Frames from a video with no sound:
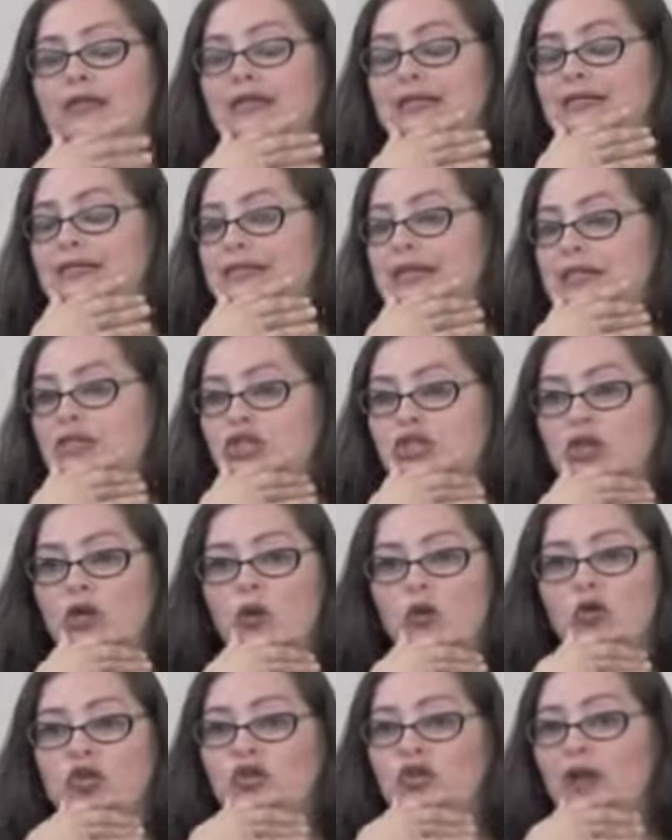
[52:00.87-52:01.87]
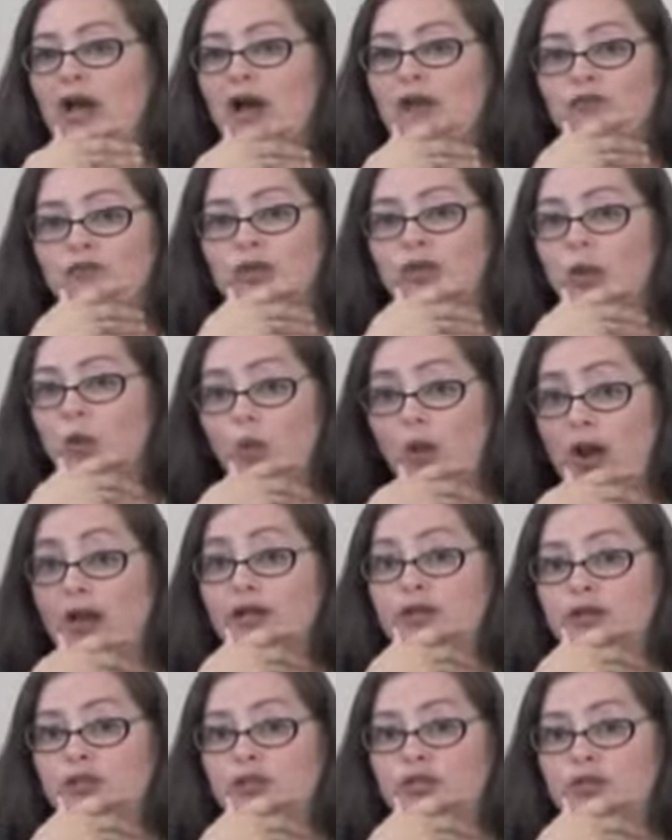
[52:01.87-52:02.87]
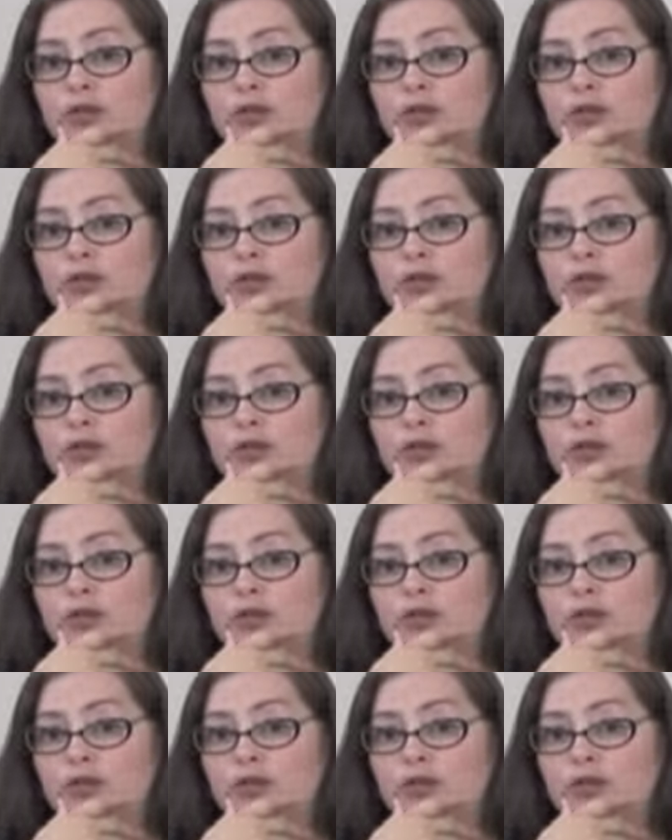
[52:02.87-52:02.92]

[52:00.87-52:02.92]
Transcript: And I said, you know, you're not required